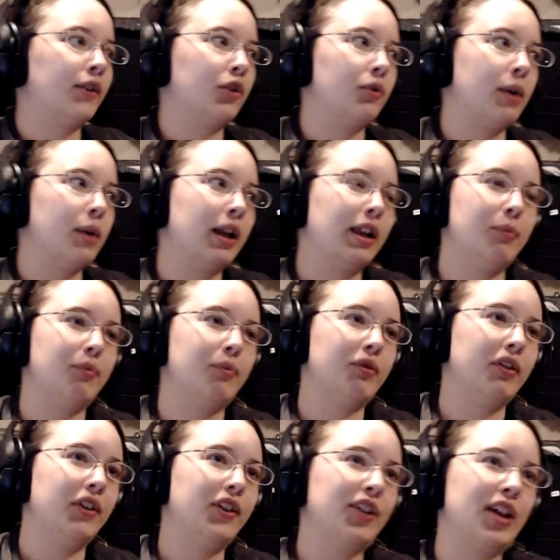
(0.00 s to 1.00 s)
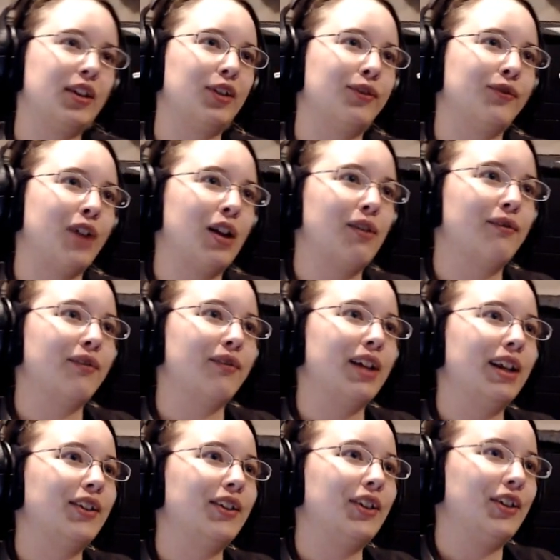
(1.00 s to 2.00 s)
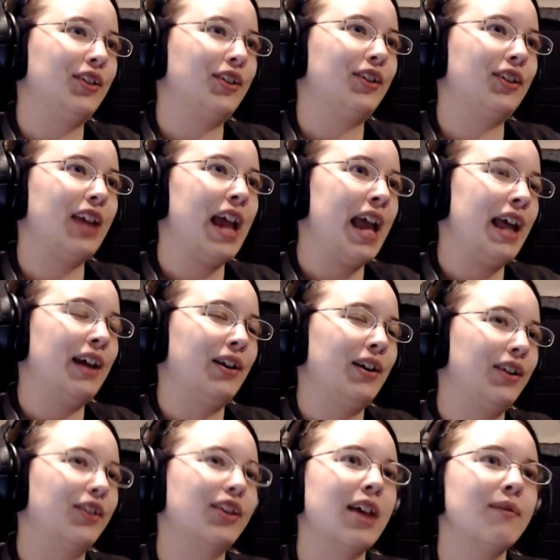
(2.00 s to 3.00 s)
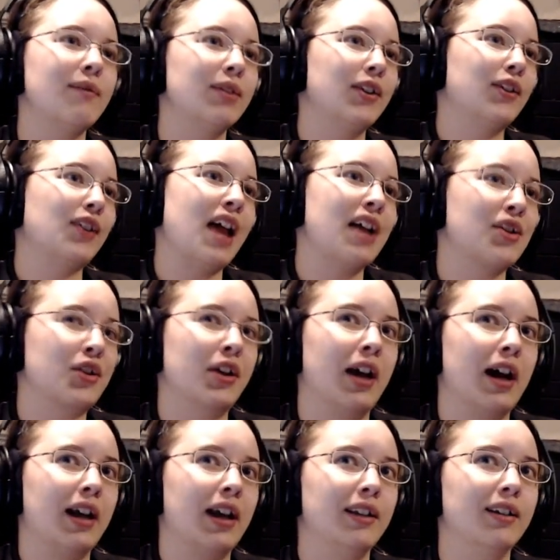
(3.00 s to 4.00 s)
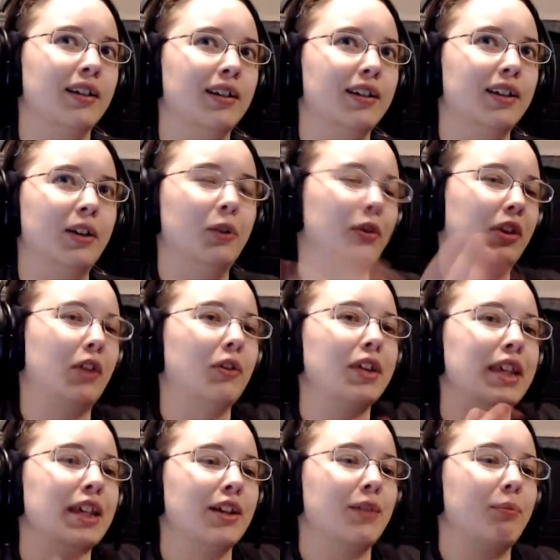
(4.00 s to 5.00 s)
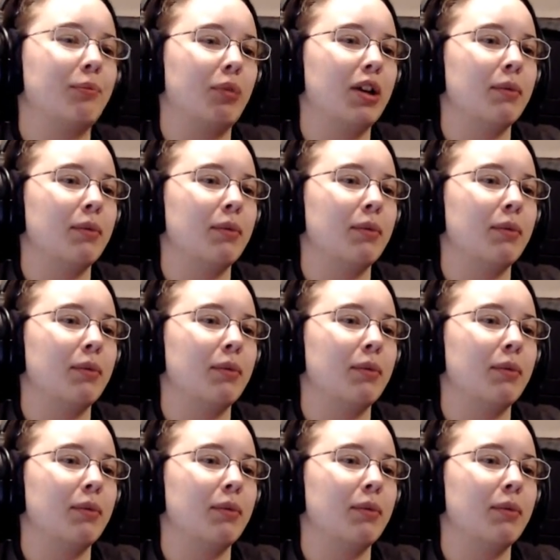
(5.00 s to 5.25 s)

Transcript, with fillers: Twilight Princess, Final Fantasy 7/9. They're pretty